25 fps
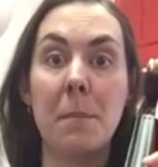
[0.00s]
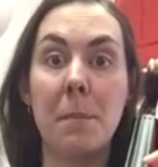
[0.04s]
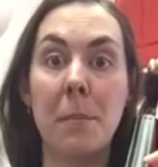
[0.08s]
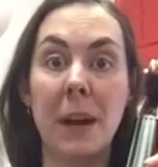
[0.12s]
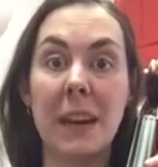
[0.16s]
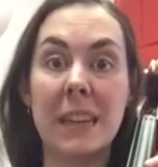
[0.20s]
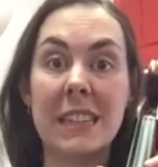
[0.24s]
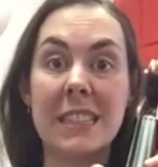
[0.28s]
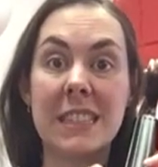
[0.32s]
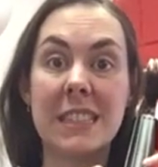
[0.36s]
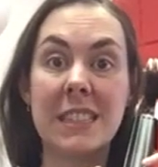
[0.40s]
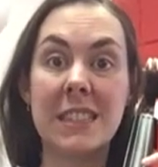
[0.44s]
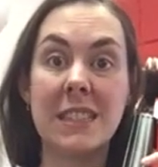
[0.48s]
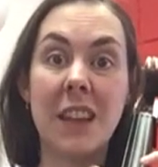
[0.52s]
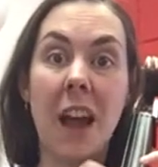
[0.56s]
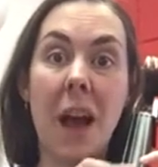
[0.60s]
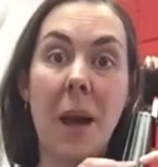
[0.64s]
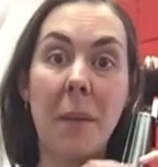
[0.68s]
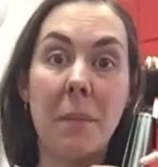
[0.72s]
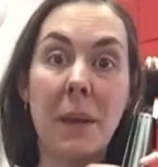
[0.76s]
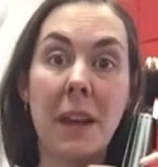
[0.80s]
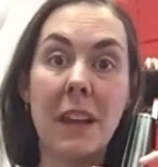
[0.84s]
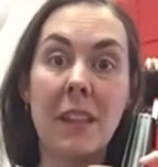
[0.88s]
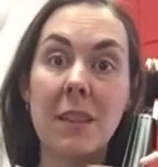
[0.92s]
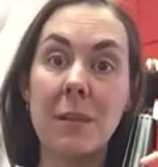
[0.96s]
by
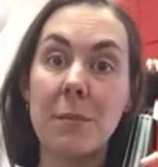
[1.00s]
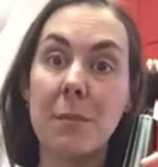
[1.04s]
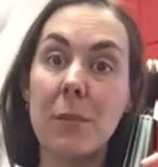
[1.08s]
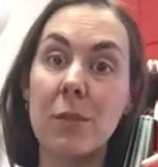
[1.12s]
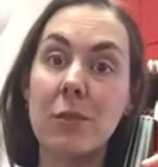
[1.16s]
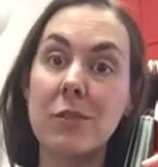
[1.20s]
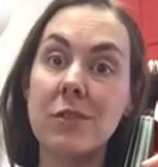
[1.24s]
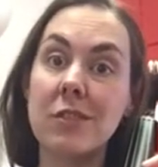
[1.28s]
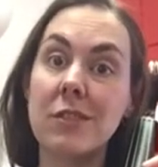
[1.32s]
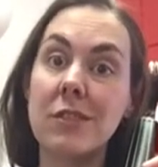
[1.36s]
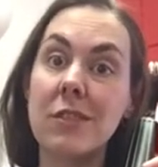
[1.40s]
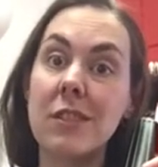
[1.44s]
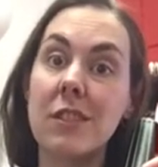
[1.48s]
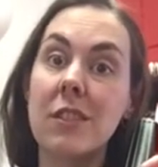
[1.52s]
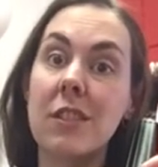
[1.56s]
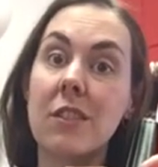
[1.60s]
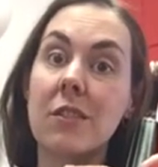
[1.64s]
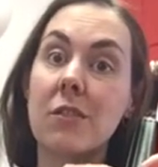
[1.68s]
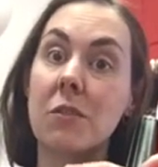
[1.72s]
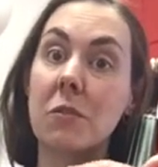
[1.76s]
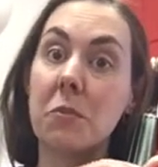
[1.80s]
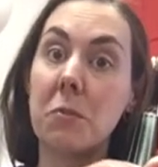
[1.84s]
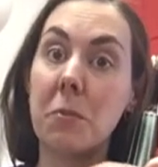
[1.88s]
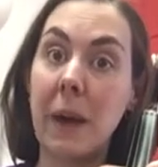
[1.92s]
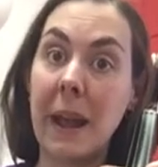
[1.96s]
stopping the motion
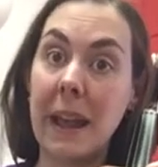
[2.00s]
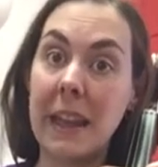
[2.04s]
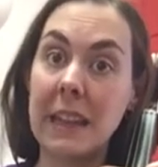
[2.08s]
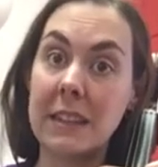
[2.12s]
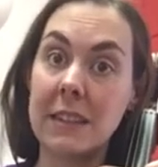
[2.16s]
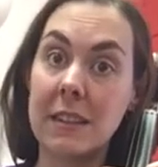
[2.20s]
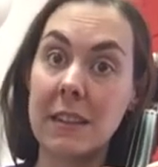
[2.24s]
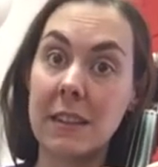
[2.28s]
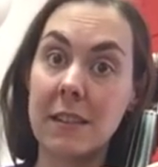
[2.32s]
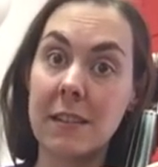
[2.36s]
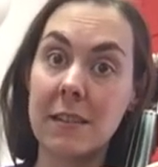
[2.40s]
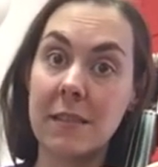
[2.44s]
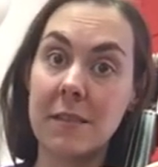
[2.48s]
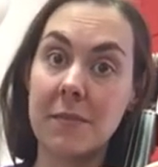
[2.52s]
through weight.